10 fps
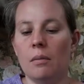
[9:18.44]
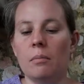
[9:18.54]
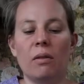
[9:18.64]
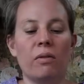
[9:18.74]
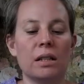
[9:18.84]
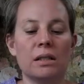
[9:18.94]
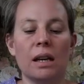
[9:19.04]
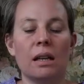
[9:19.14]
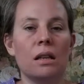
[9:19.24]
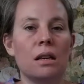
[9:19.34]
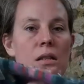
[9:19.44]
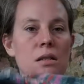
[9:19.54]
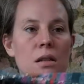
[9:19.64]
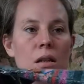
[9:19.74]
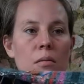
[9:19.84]
If I take
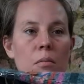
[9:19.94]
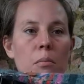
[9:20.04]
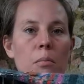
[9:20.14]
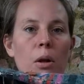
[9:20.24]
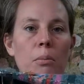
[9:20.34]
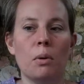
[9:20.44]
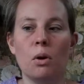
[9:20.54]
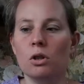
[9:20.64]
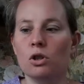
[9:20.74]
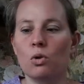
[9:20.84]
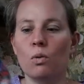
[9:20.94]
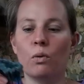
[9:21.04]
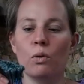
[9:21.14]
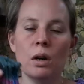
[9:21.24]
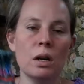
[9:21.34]
these bulb markers
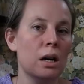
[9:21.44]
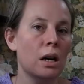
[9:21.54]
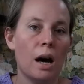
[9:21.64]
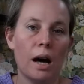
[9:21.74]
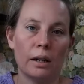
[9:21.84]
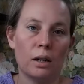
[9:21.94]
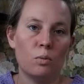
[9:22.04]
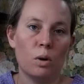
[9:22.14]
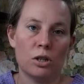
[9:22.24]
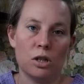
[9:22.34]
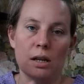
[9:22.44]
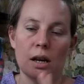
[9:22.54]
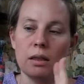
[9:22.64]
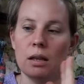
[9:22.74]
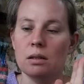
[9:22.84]
off, I can wash it
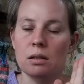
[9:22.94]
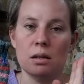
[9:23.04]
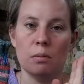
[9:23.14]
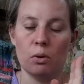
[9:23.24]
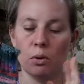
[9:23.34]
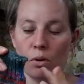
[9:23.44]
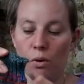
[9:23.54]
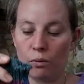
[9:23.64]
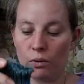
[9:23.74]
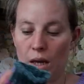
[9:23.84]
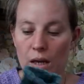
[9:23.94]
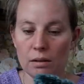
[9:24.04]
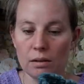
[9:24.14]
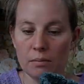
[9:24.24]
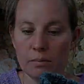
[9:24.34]
and then snip off the
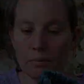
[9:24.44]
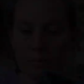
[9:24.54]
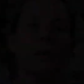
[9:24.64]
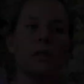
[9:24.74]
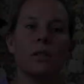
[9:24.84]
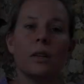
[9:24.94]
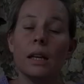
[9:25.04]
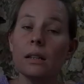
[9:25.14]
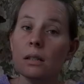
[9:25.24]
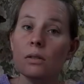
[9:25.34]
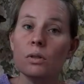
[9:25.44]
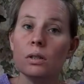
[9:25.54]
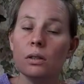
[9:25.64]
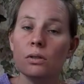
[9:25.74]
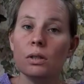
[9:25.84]
end. So that is
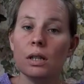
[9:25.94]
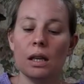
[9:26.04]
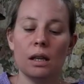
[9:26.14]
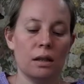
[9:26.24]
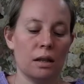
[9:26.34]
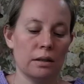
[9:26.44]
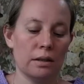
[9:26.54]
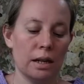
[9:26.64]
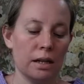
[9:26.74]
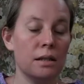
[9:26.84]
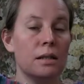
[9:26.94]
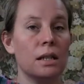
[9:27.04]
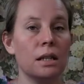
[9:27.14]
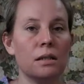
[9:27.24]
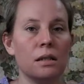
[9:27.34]
interesting to see that a
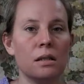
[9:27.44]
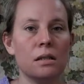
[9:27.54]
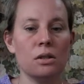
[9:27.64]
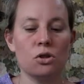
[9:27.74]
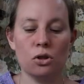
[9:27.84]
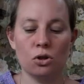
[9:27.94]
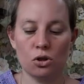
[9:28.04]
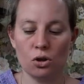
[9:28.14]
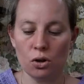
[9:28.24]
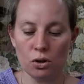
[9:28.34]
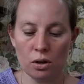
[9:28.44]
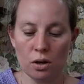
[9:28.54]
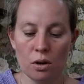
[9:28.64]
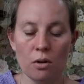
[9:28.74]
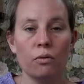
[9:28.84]
60 stitch sock
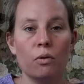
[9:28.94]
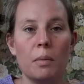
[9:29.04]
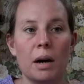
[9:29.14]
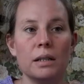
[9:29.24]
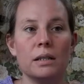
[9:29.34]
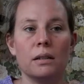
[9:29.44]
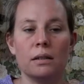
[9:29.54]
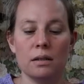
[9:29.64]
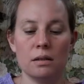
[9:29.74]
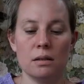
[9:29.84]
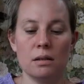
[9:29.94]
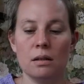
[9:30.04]
for my size